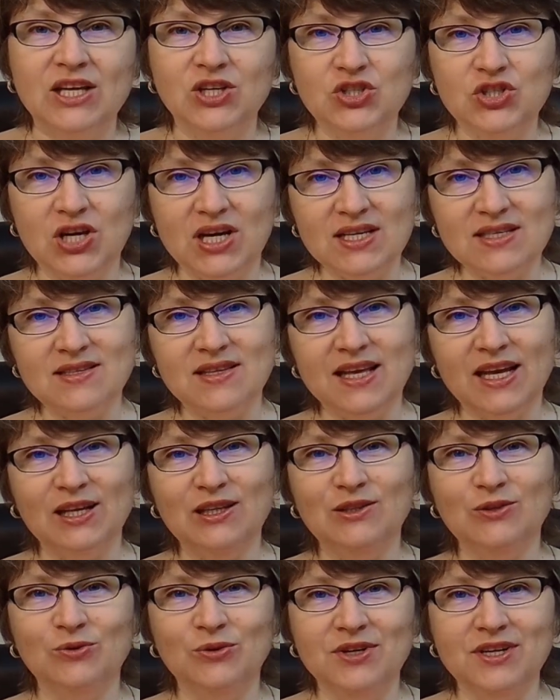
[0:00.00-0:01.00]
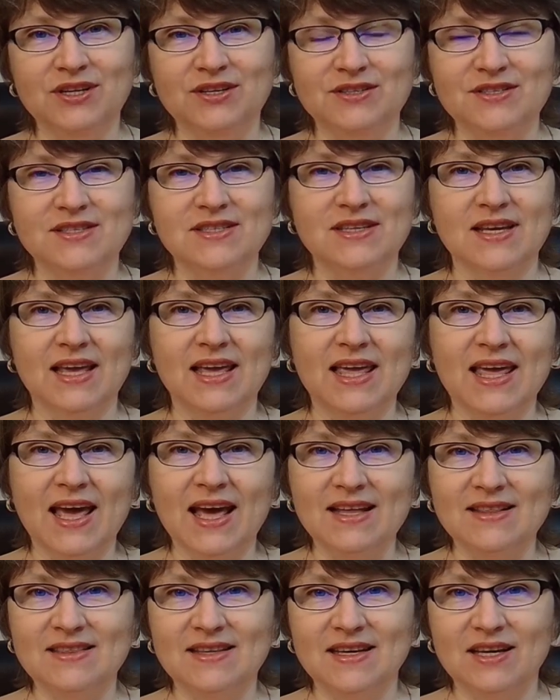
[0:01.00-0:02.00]
Just like lawyers
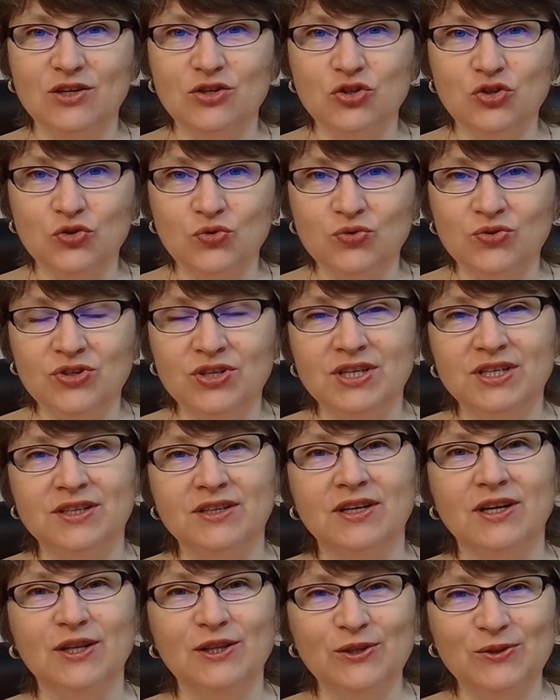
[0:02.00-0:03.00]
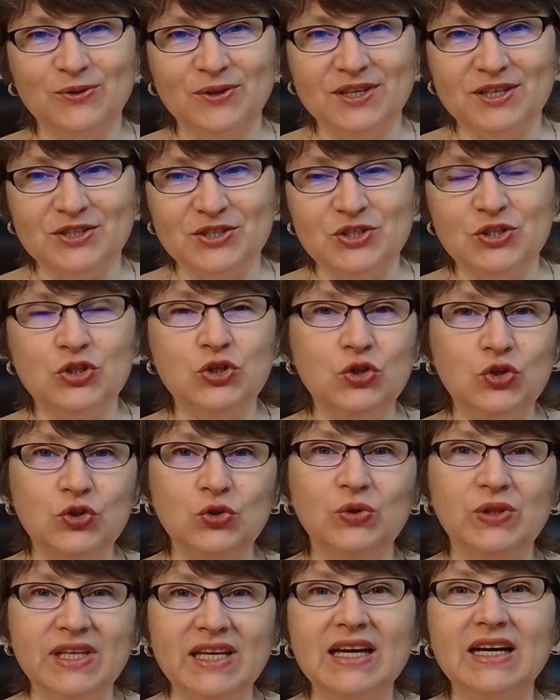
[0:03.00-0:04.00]
get their junior lawyers to
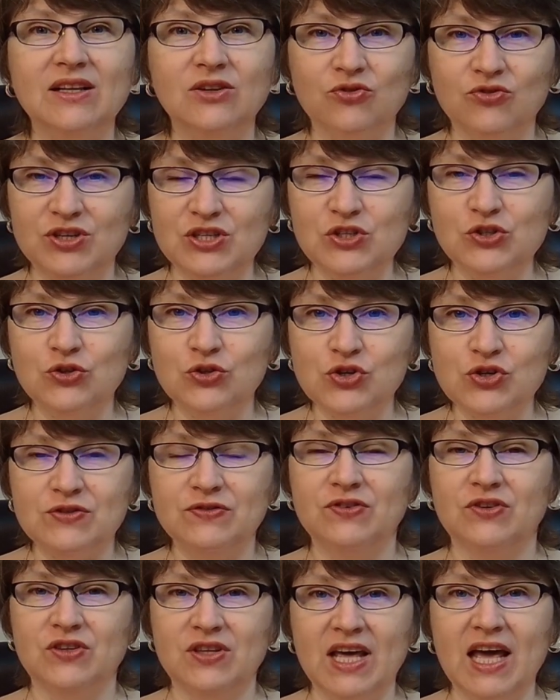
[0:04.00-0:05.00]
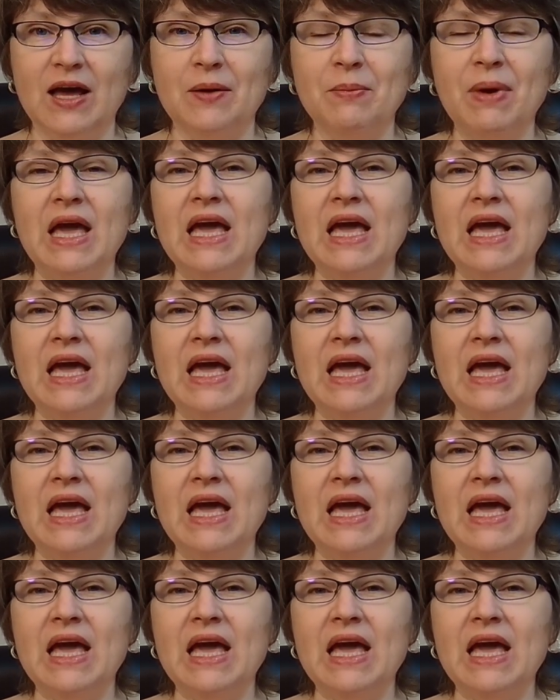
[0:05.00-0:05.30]
do legal research for them,